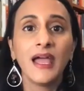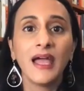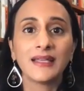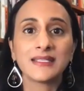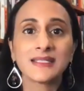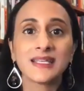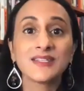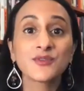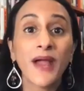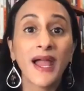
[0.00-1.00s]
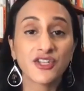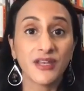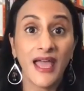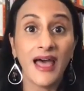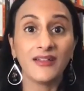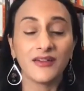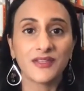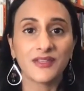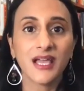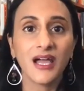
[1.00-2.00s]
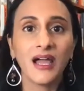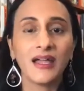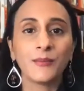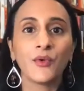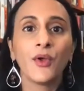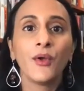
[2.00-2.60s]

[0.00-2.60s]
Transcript: and his rationale at the time